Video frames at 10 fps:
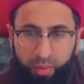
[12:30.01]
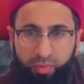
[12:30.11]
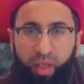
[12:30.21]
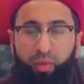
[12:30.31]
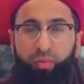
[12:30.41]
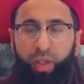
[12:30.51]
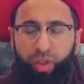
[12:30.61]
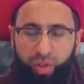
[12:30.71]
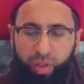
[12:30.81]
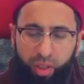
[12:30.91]
So very
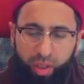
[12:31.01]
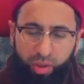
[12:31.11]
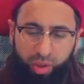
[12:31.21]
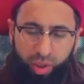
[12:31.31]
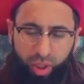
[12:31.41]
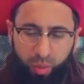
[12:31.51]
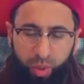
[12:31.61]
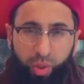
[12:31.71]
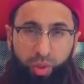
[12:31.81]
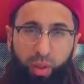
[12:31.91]
rich tradition
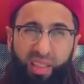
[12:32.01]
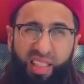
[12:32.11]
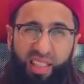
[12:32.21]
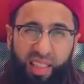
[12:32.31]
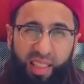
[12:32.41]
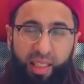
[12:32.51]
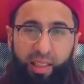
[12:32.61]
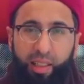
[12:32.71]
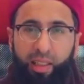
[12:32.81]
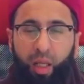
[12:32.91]
when you start seeing
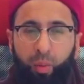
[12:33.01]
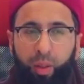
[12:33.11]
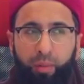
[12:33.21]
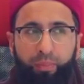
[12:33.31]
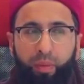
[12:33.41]
it in that way.